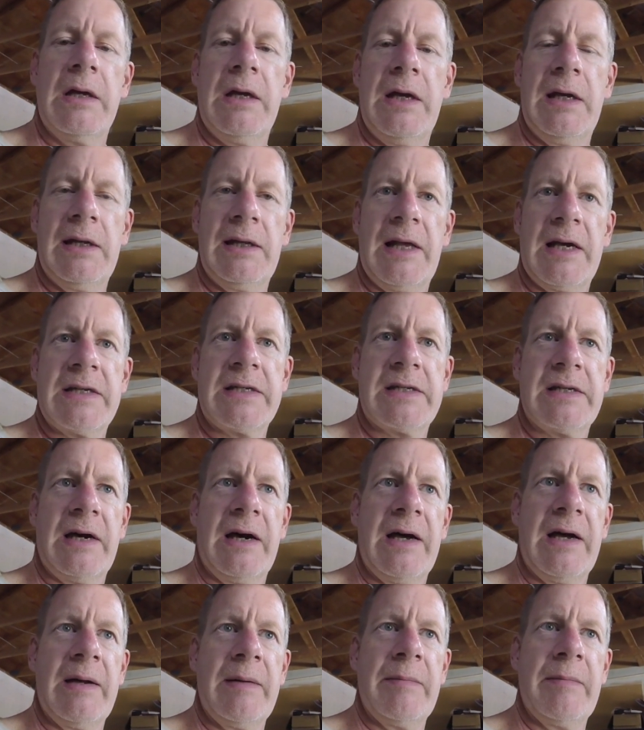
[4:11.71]
in less
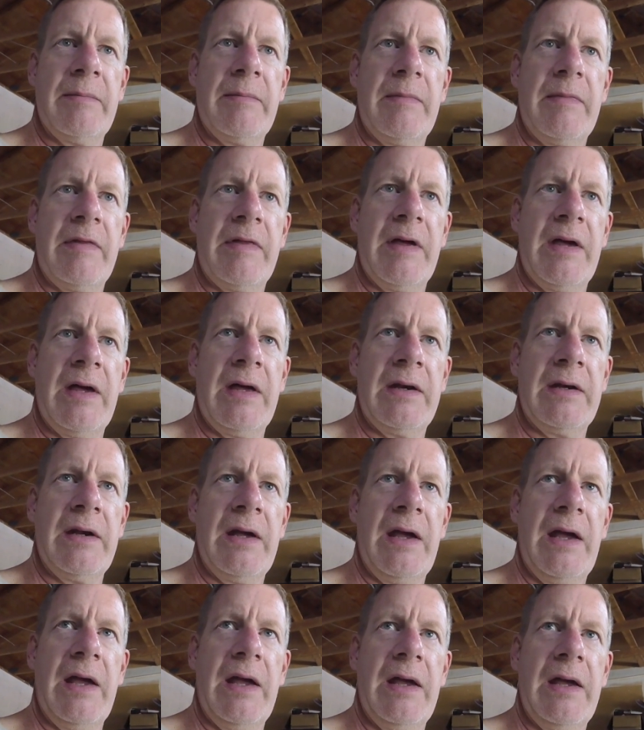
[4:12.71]
time
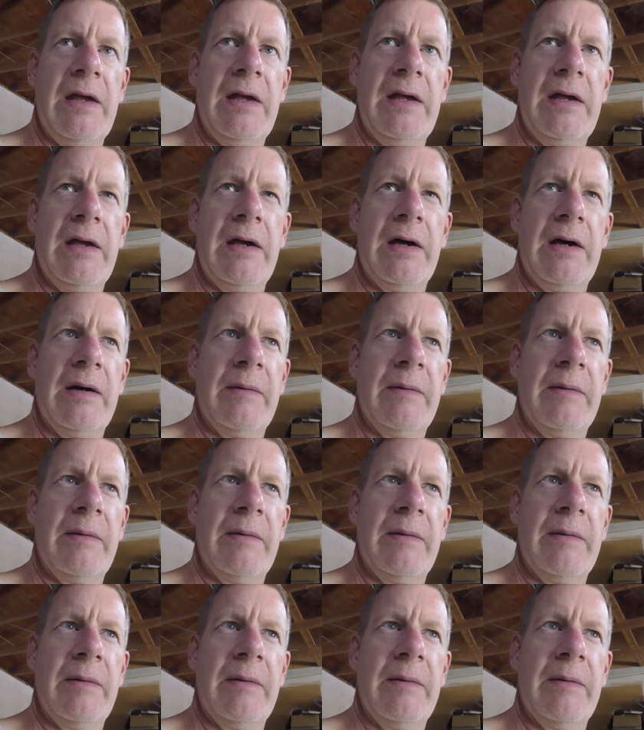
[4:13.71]
than a